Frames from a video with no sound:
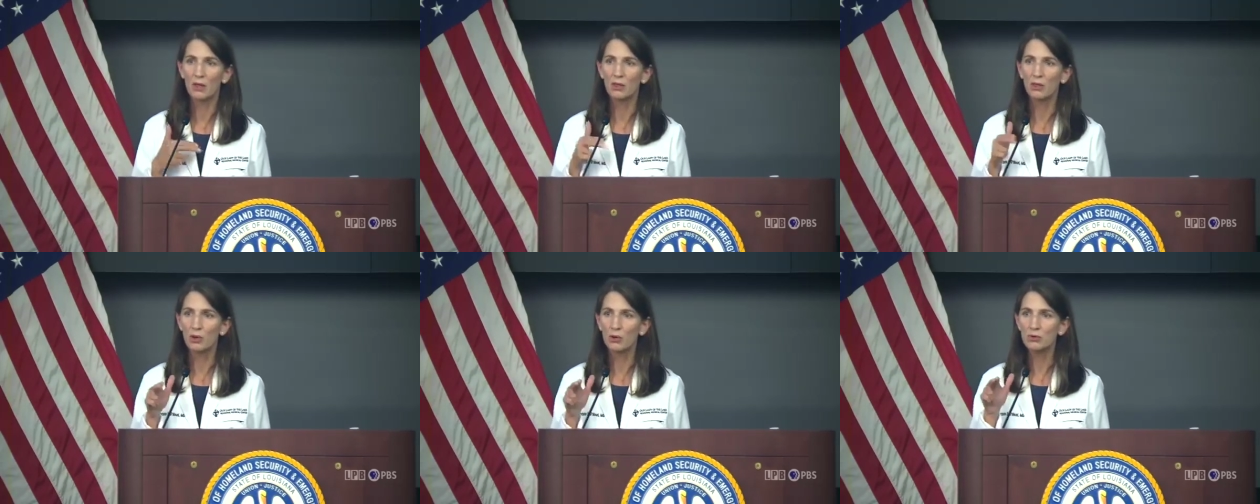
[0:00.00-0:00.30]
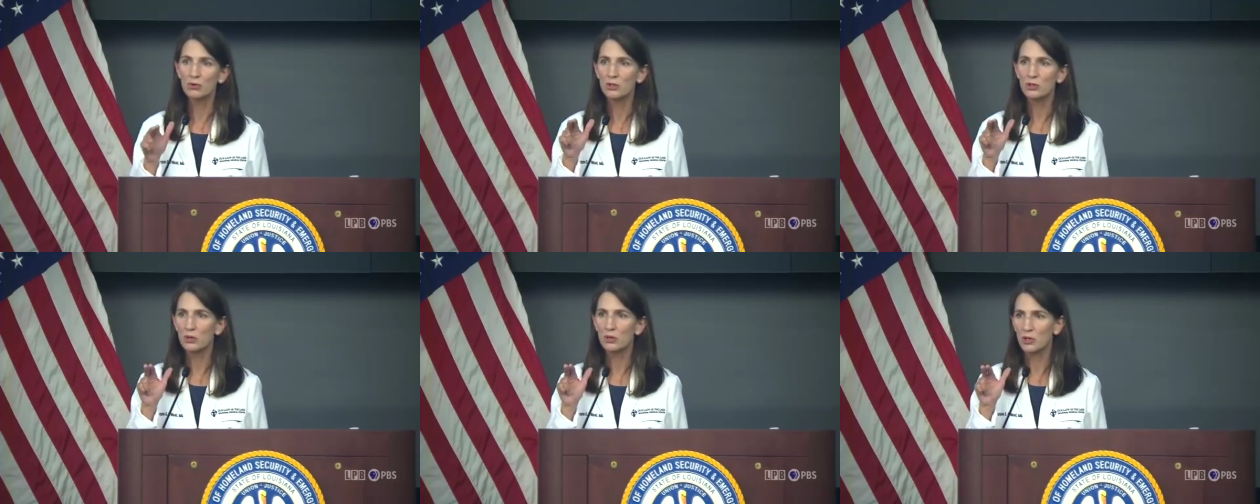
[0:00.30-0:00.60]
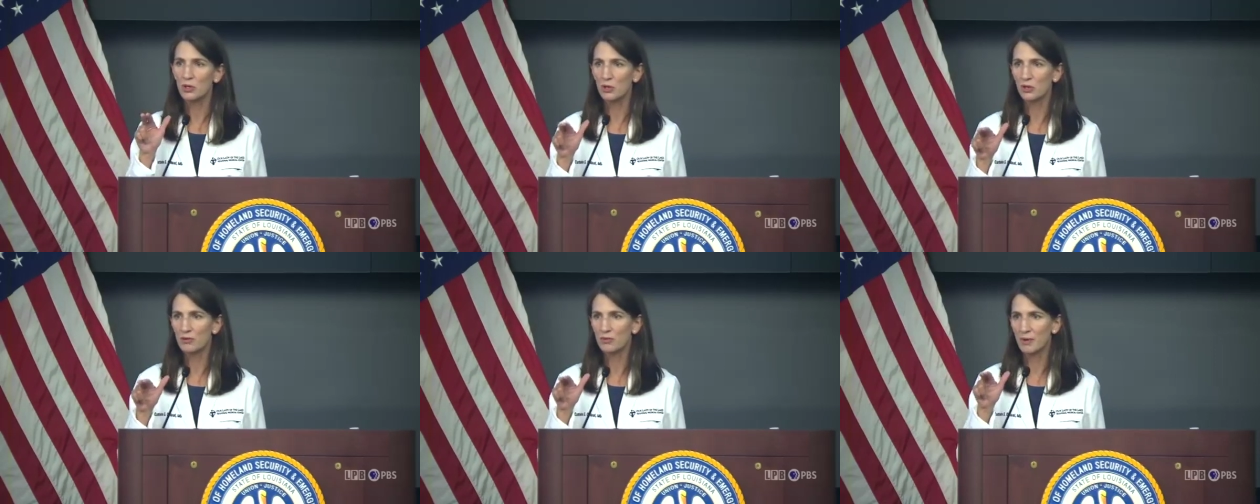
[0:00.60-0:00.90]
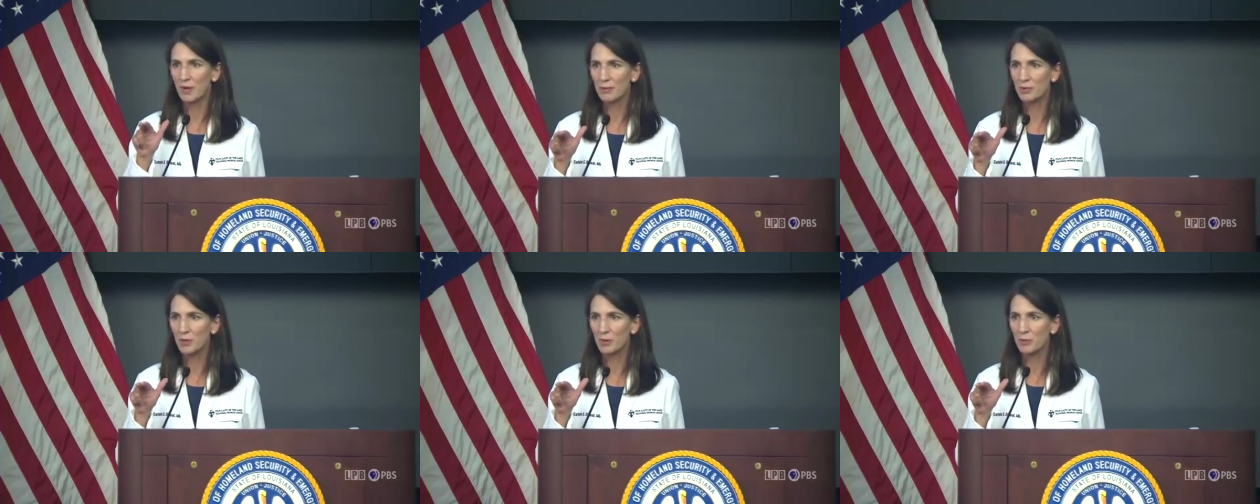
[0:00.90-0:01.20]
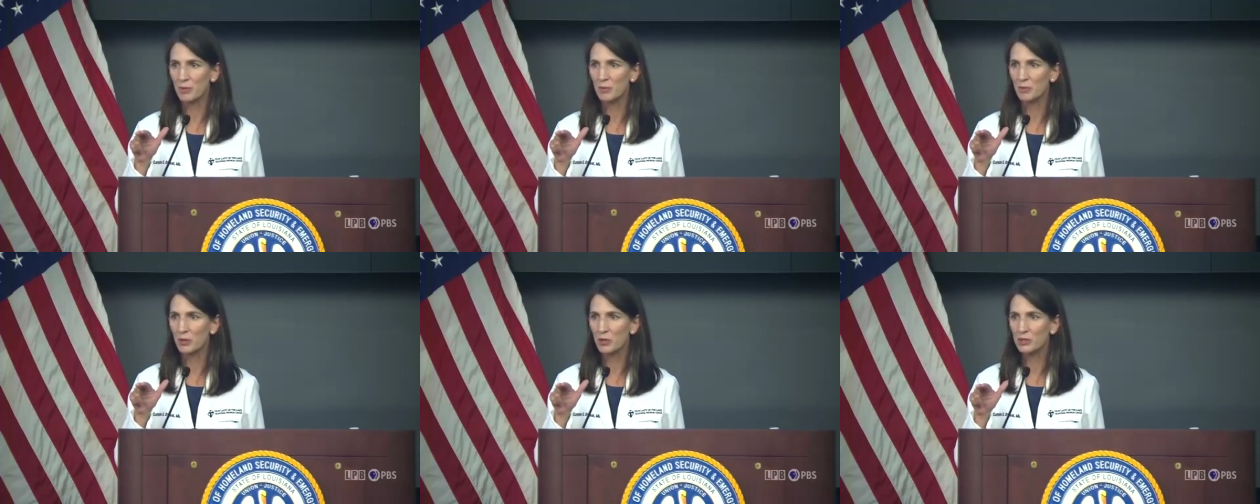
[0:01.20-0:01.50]
Those are your family
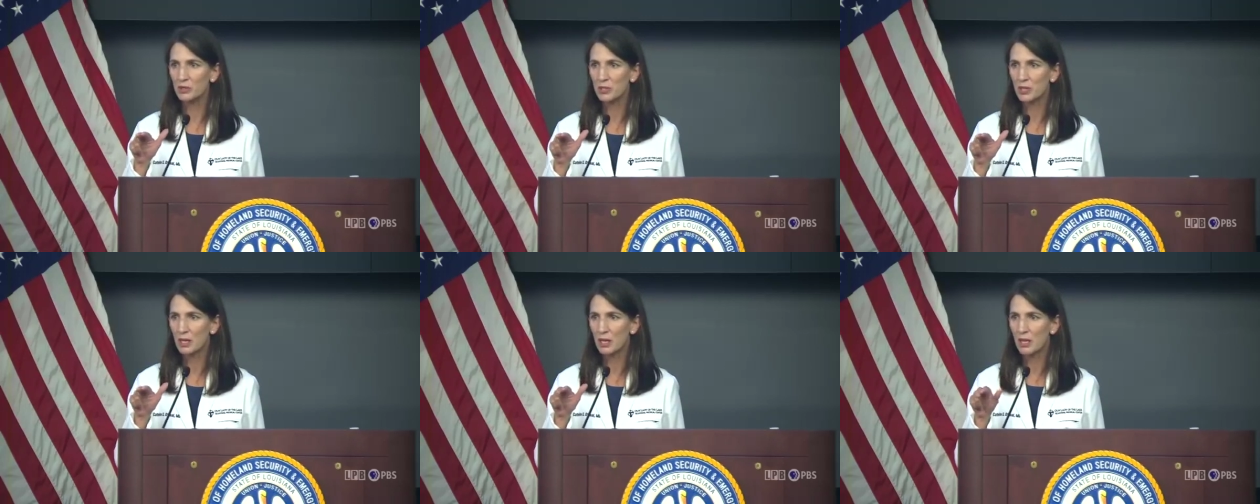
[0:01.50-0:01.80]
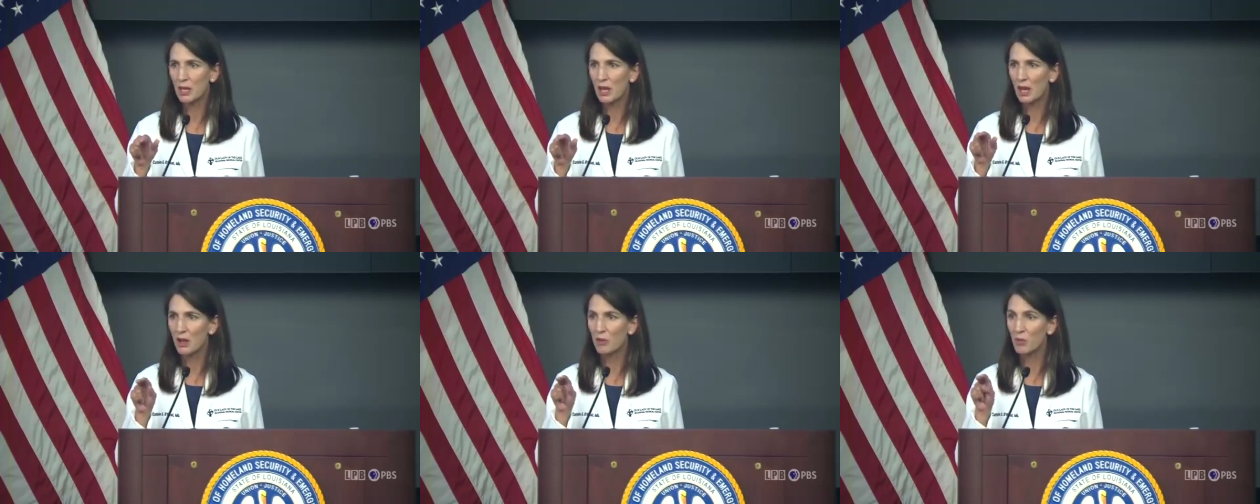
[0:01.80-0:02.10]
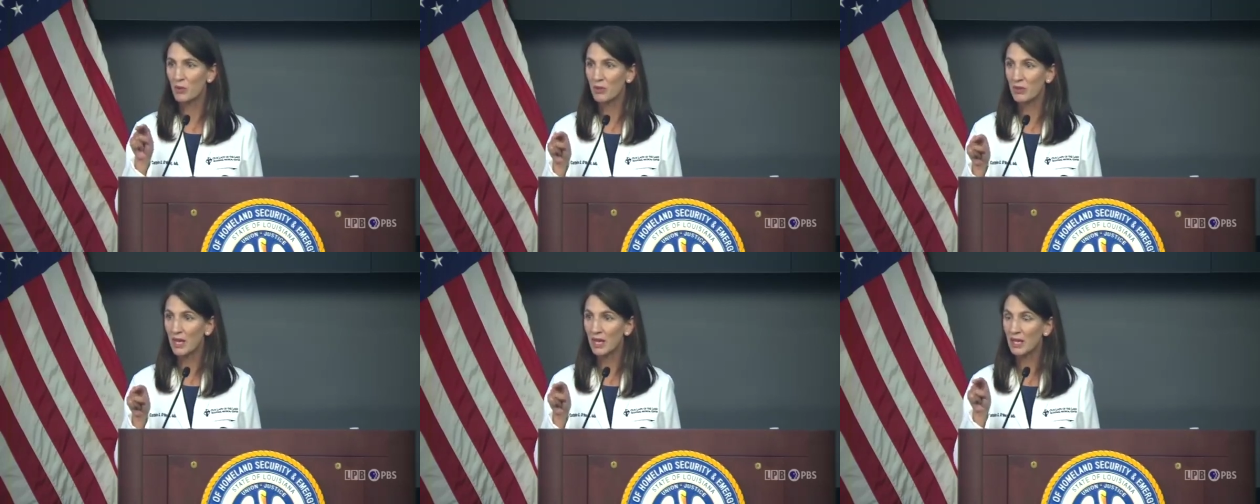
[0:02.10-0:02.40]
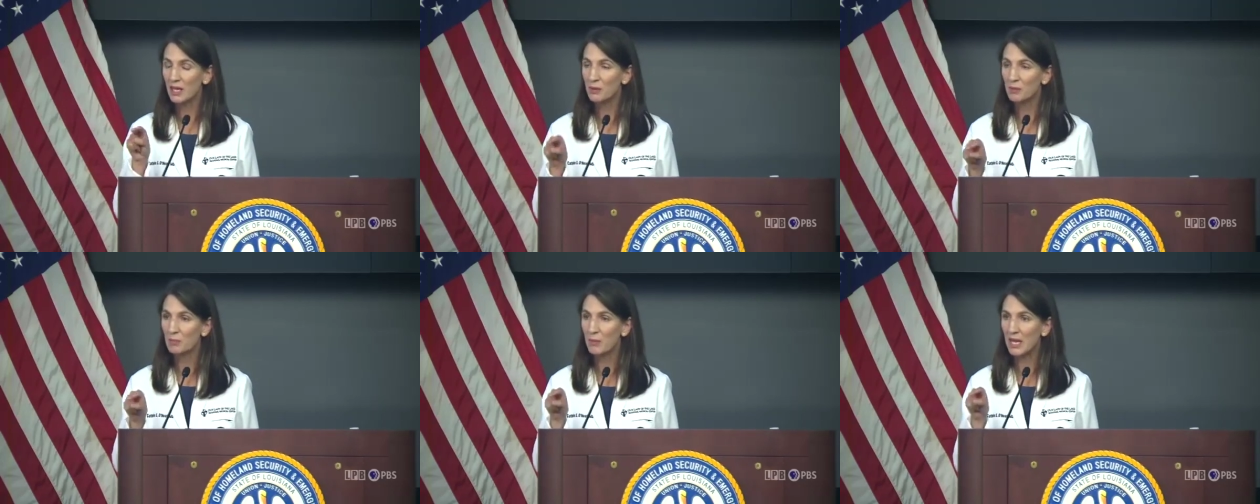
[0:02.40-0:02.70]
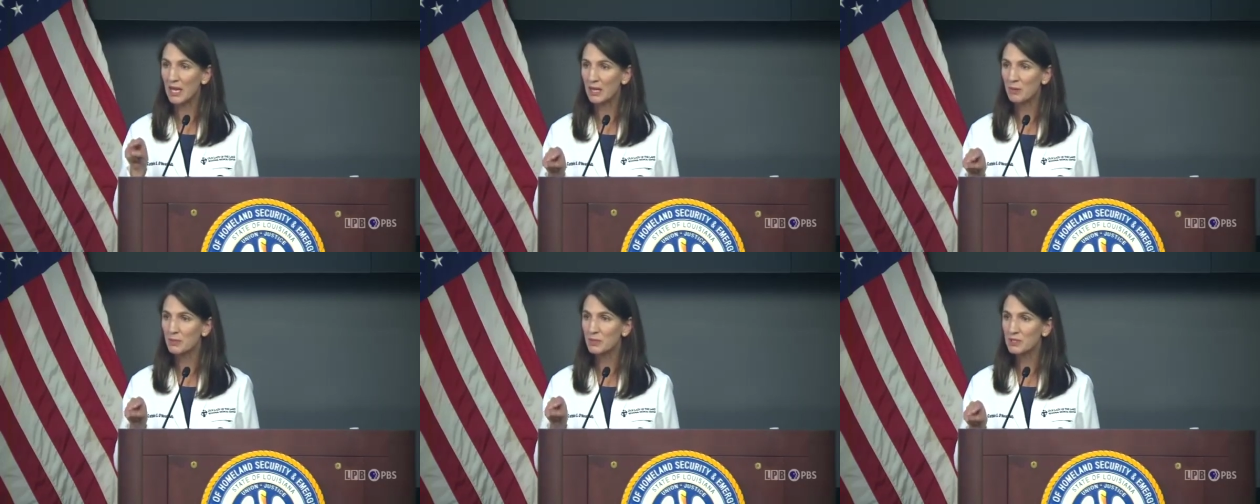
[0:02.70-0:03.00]
members. And when they get
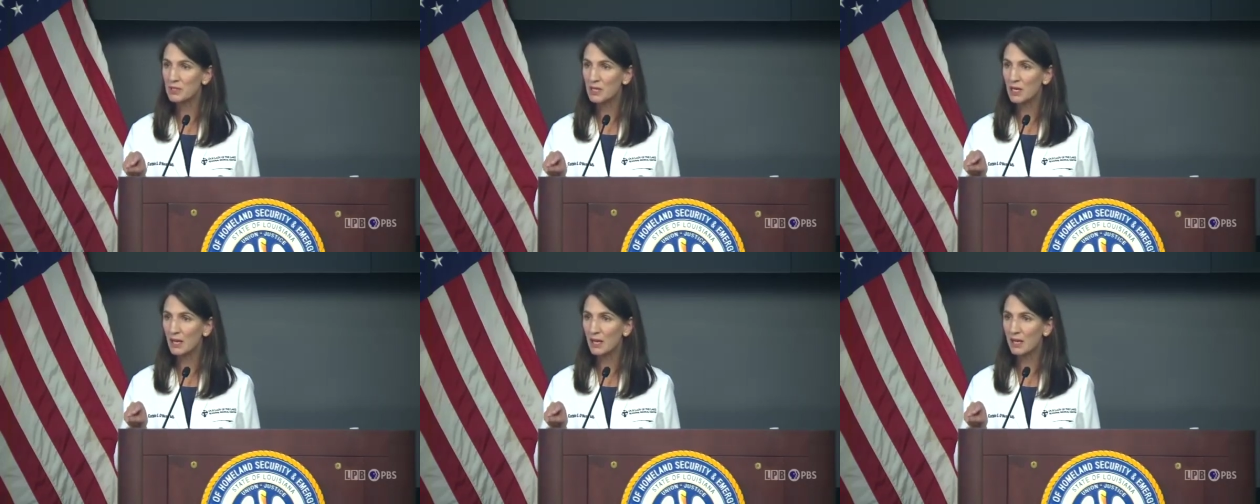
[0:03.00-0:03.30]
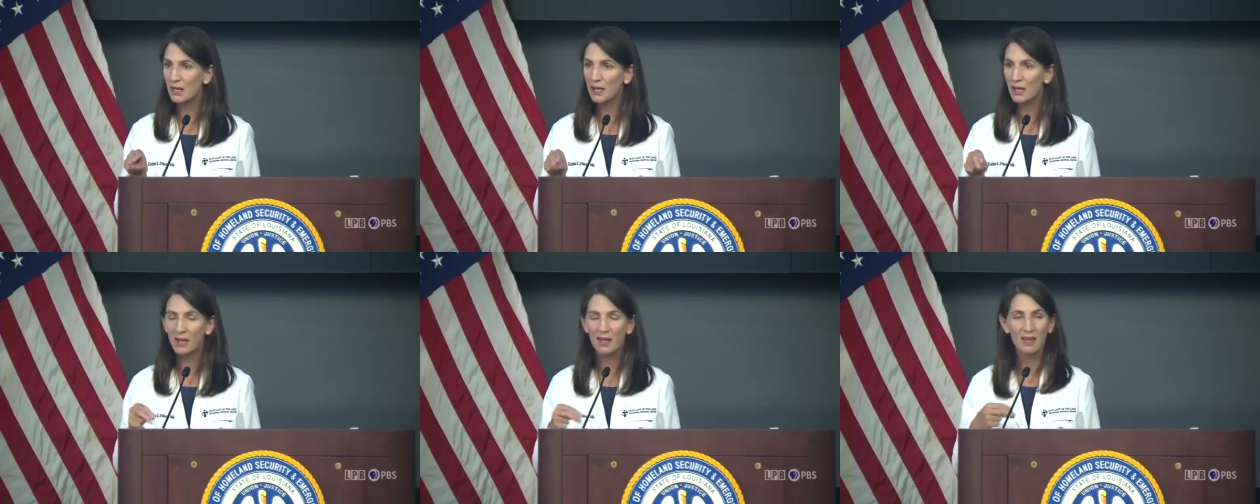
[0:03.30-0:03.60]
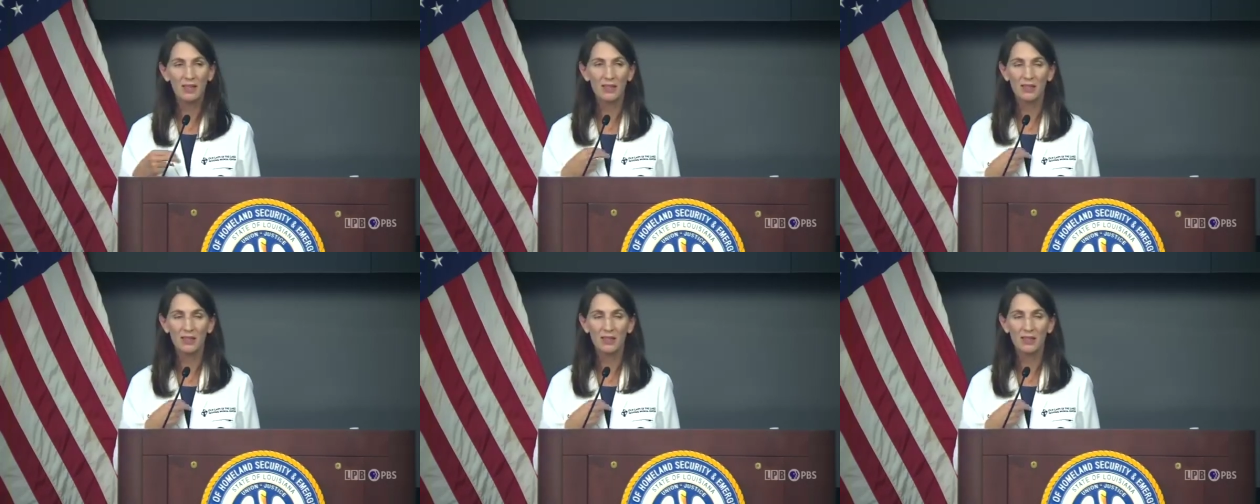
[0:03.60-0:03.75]
maimed today,